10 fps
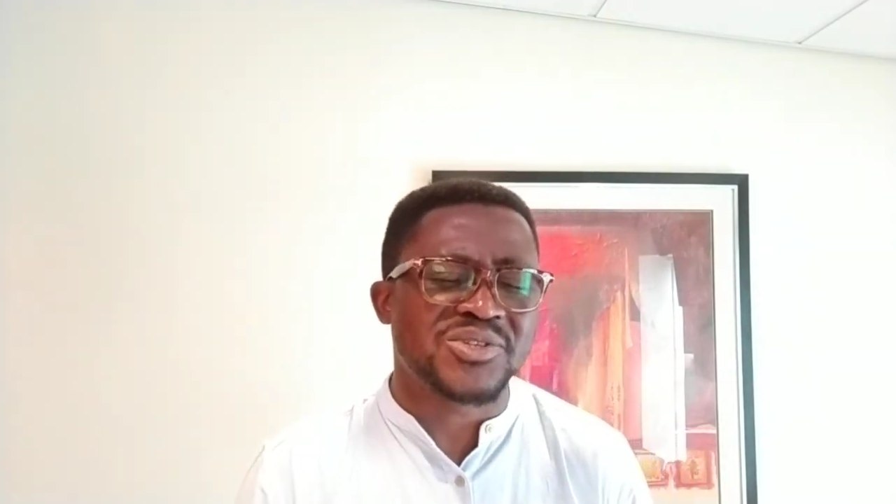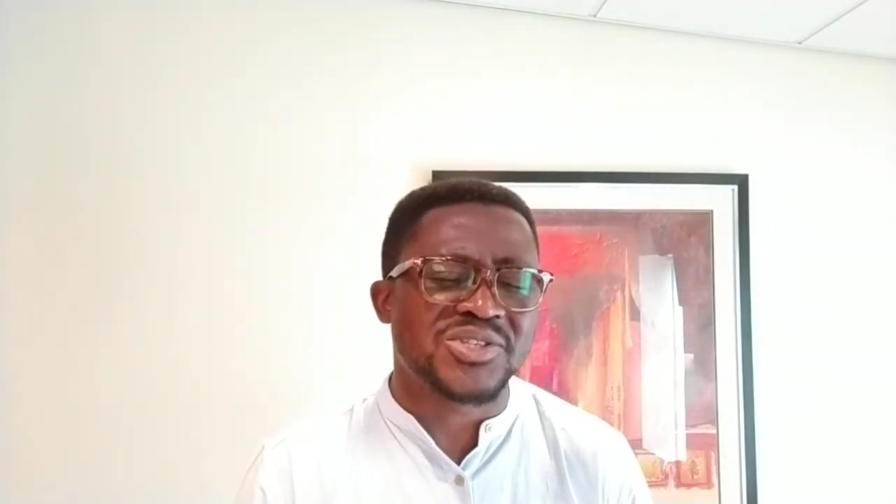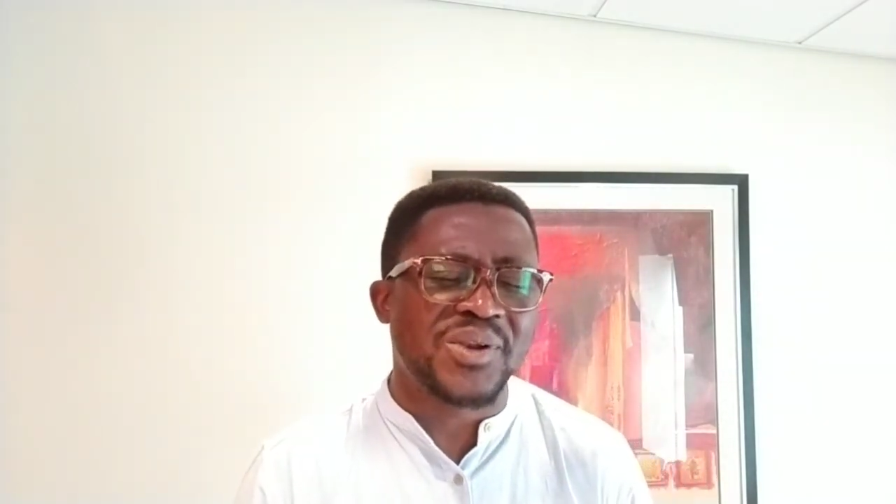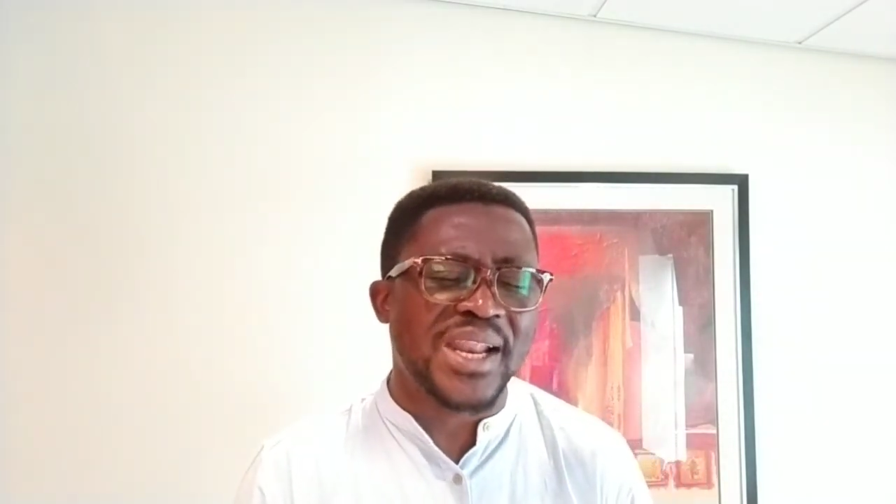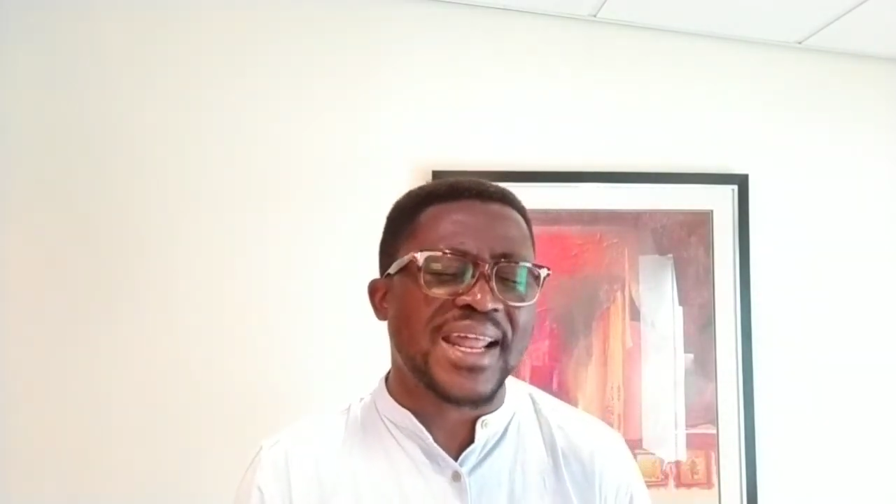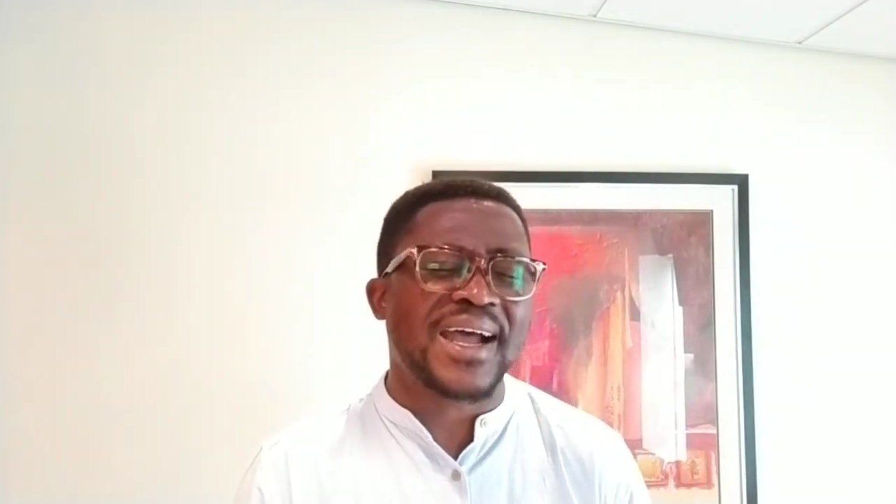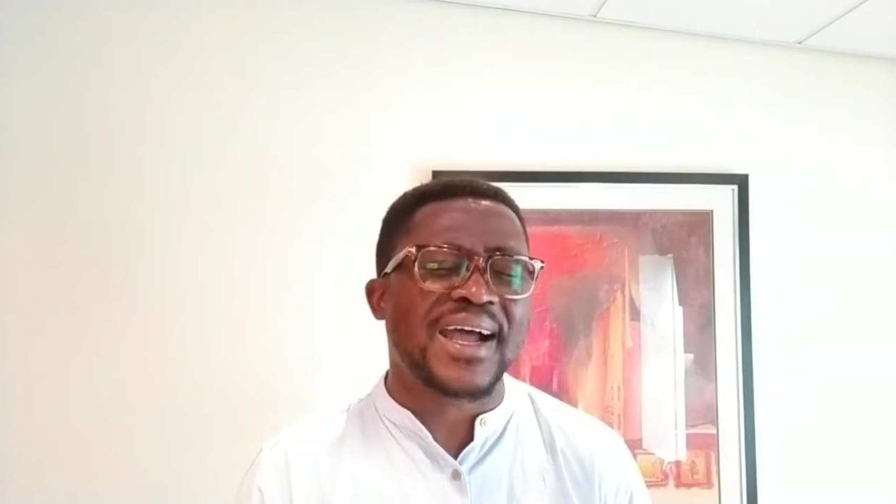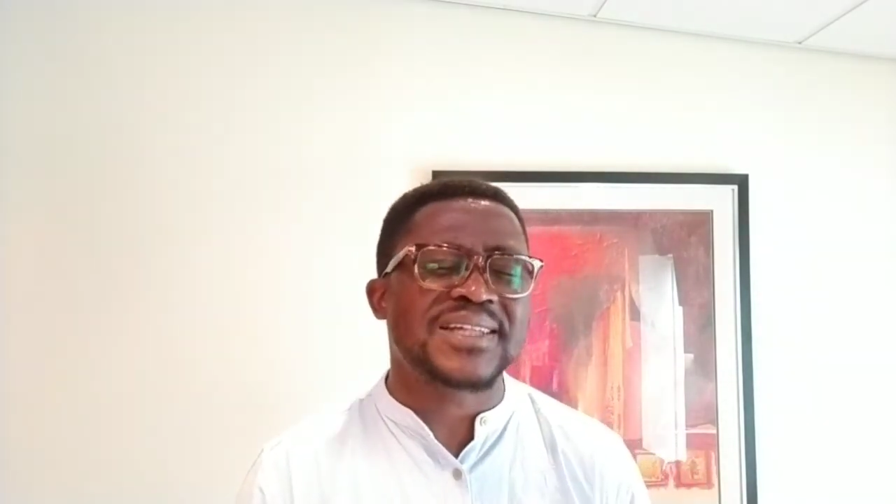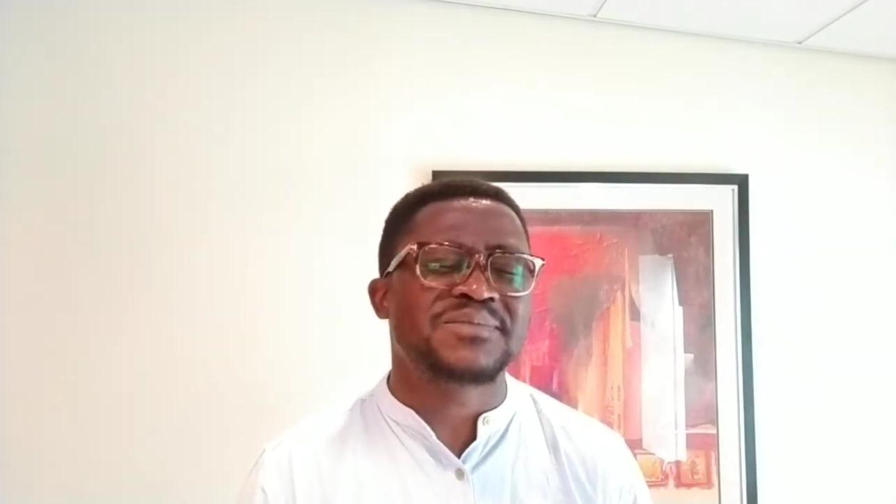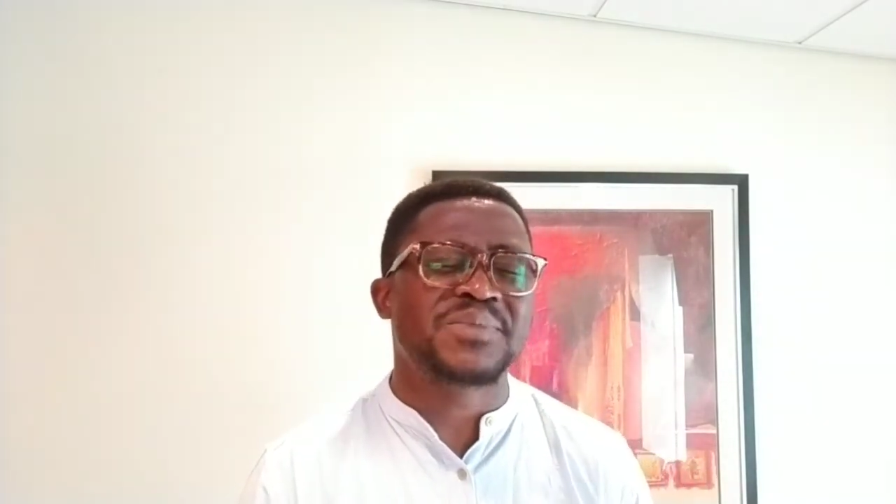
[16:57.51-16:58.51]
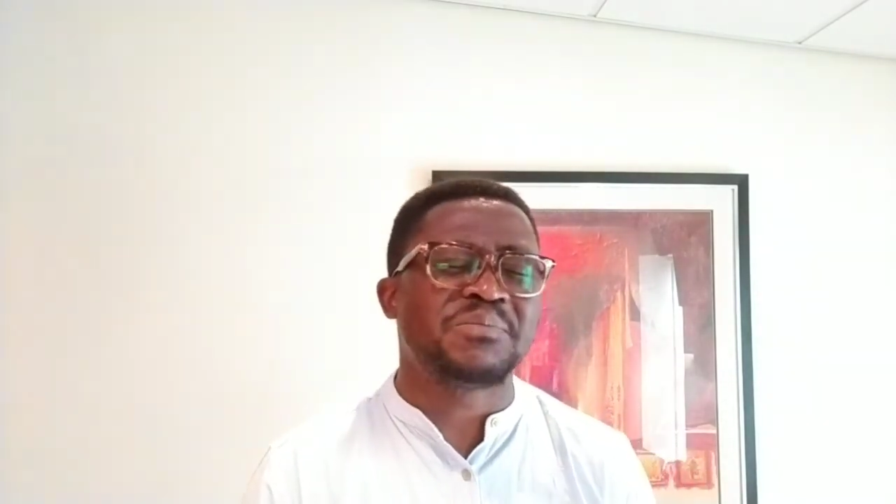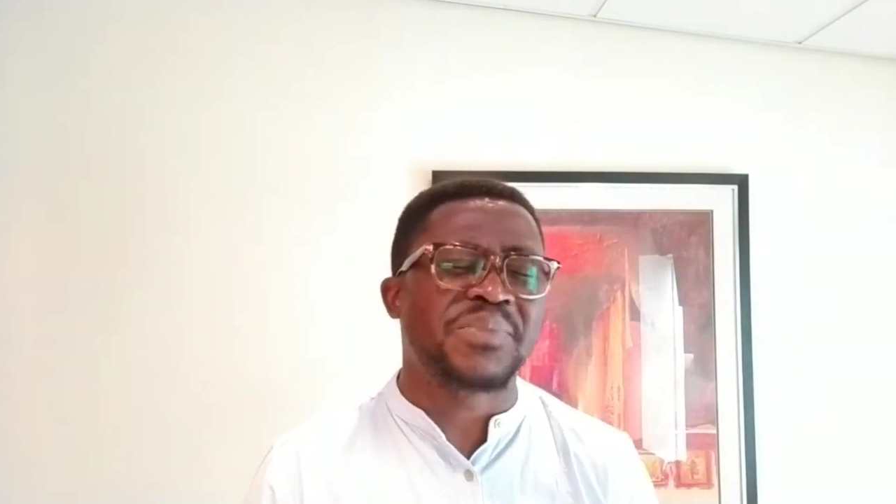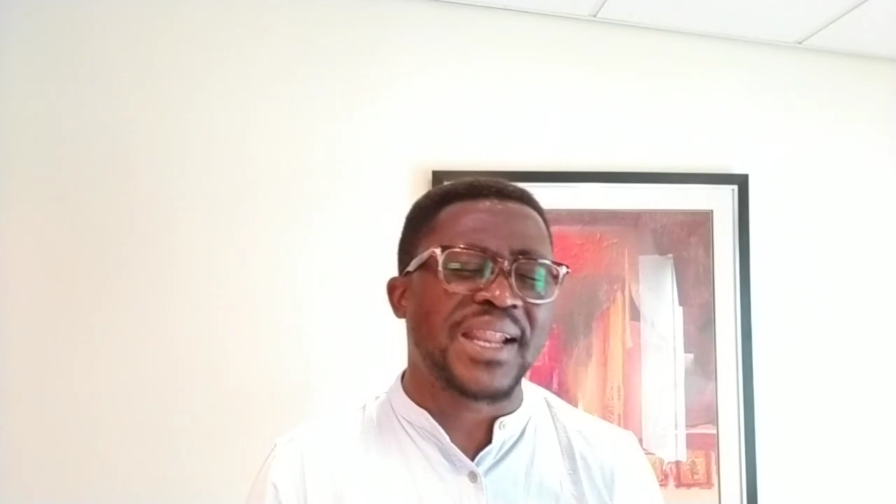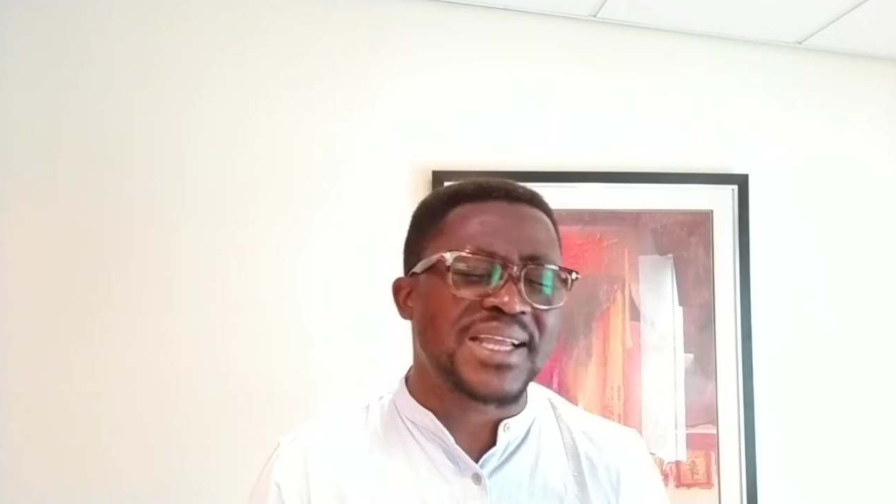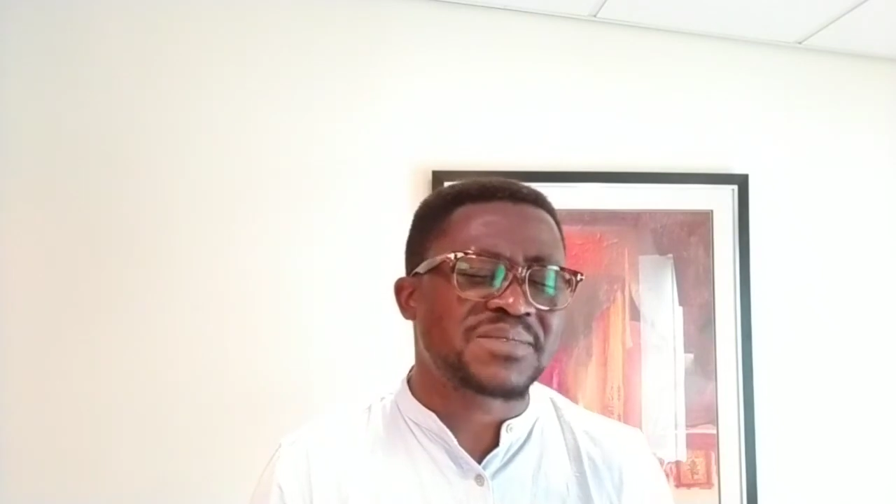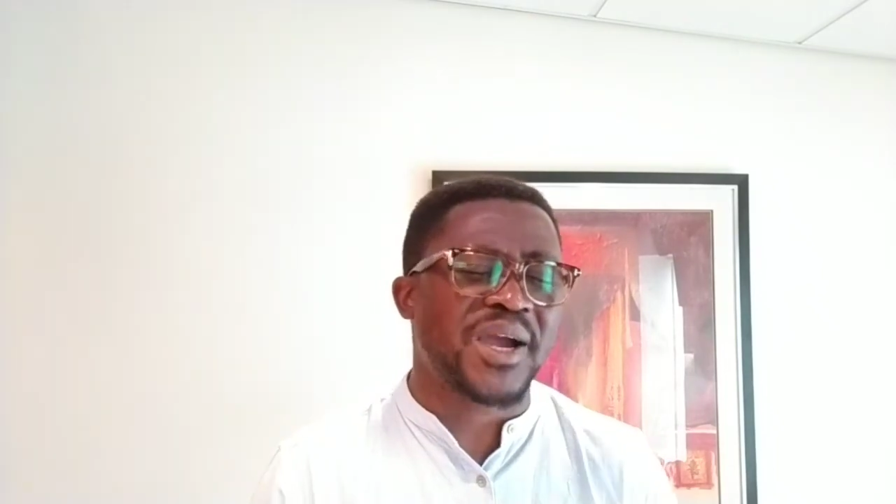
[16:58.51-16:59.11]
So let our hearts be blessed